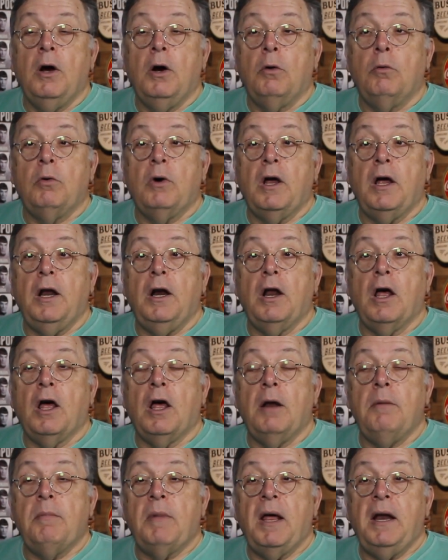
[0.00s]
run
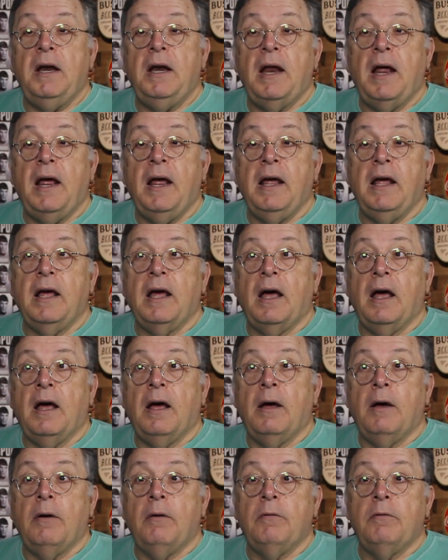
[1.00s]
on Monday
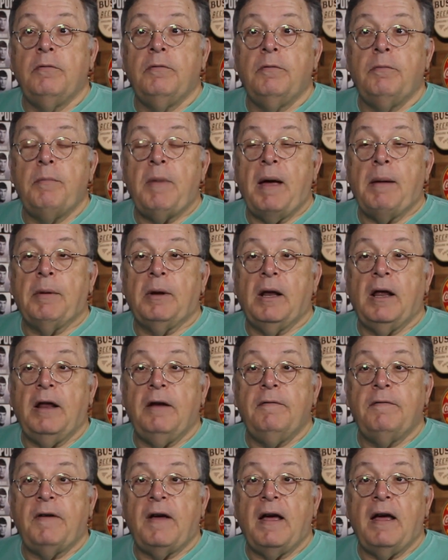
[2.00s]
of
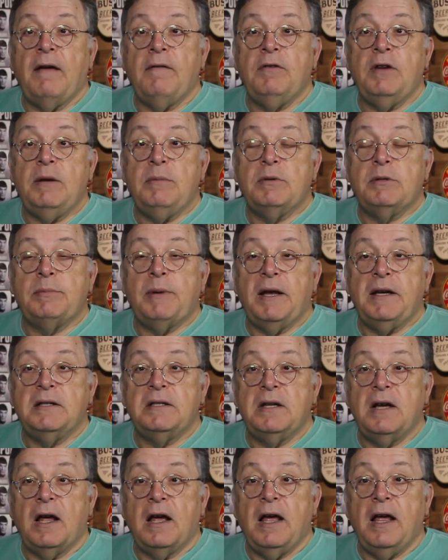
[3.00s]
Babylon 5, Deep
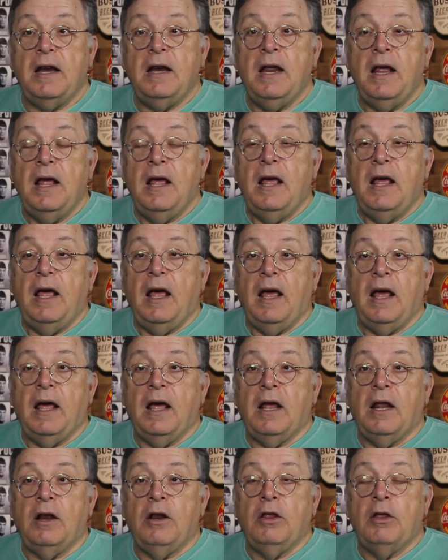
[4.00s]
Space Nine,
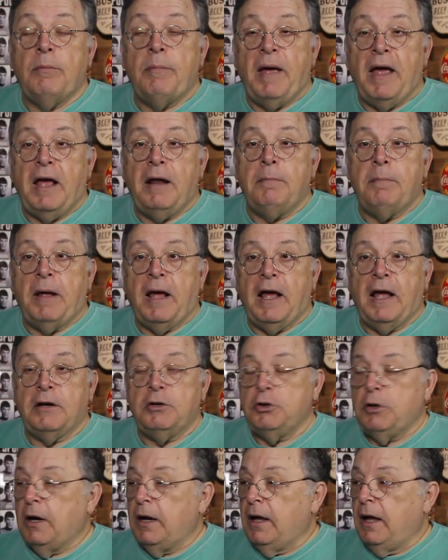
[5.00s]
and The Bad Batch,